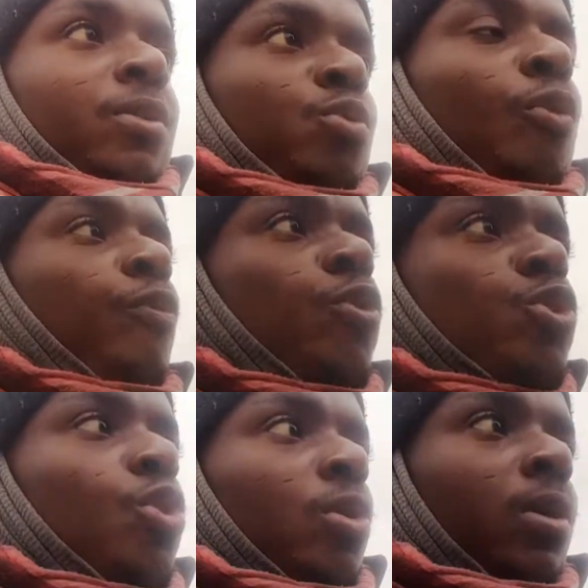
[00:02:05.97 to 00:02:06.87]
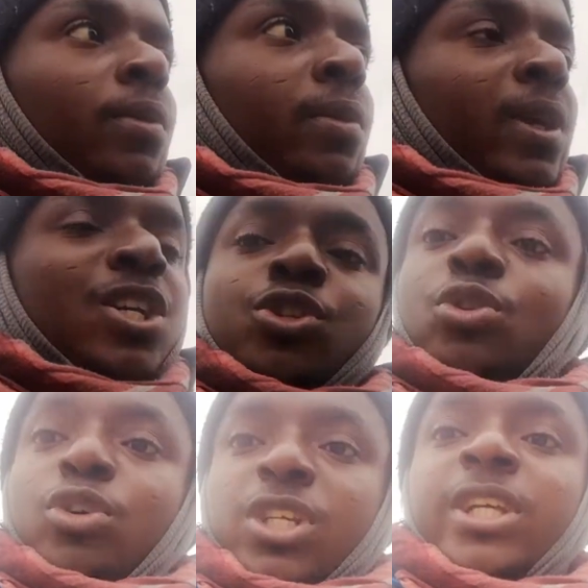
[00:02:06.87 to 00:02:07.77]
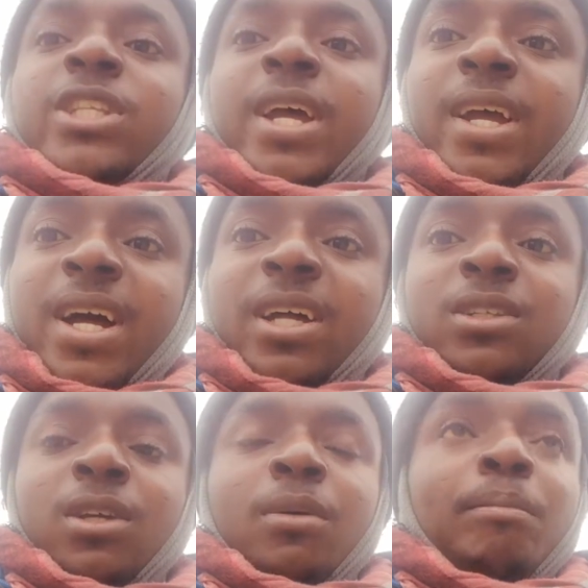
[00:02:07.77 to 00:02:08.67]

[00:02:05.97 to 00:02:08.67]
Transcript: your future is not in their hand,